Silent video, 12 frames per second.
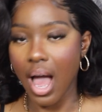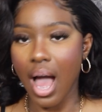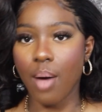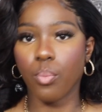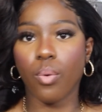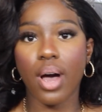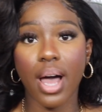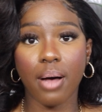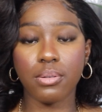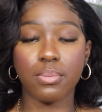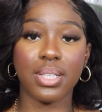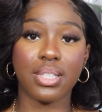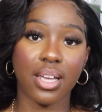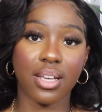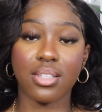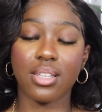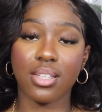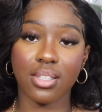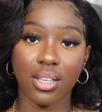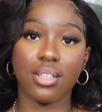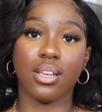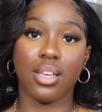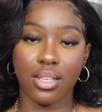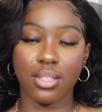And what helps me stay
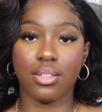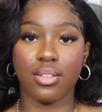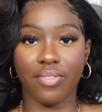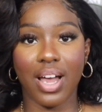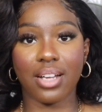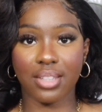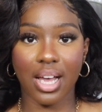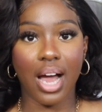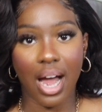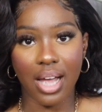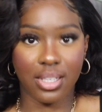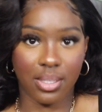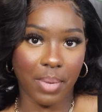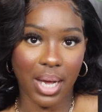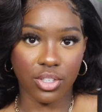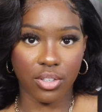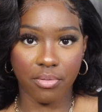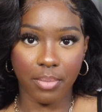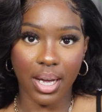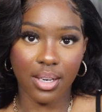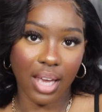consistent is the fact that it's a passion of mine.